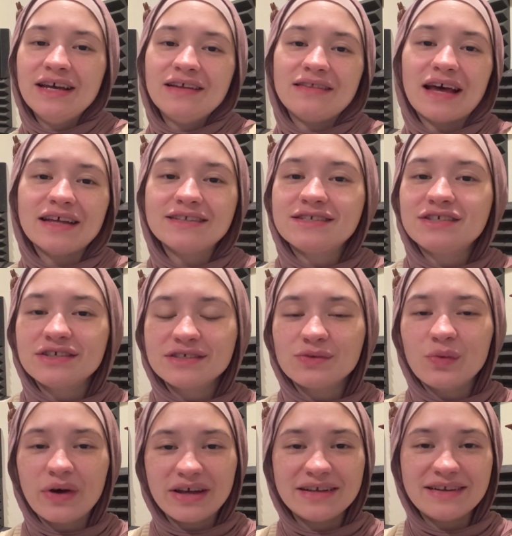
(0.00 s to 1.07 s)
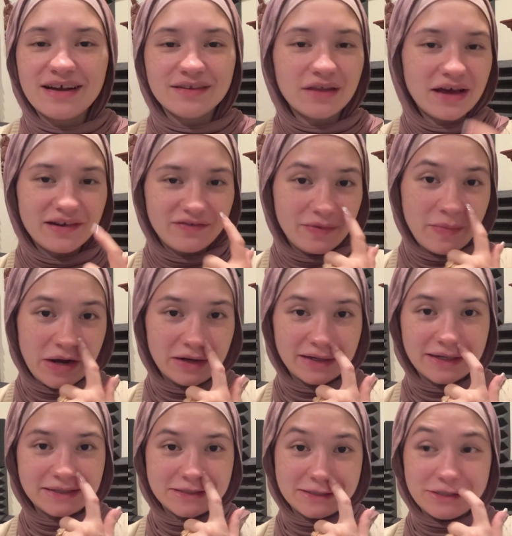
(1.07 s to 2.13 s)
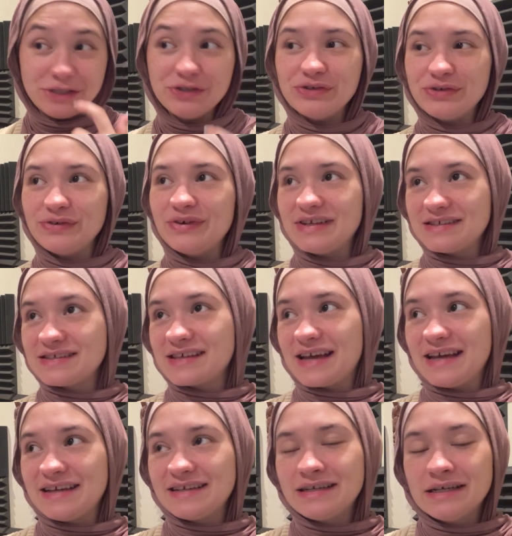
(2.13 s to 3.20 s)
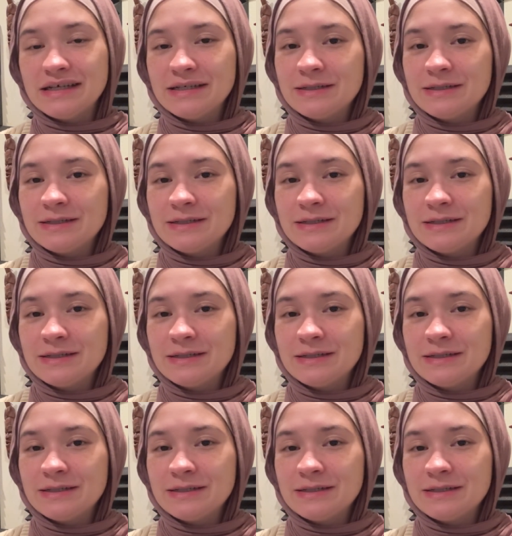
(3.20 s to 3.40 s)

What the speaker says: that's just what a lot of Americans do, is like,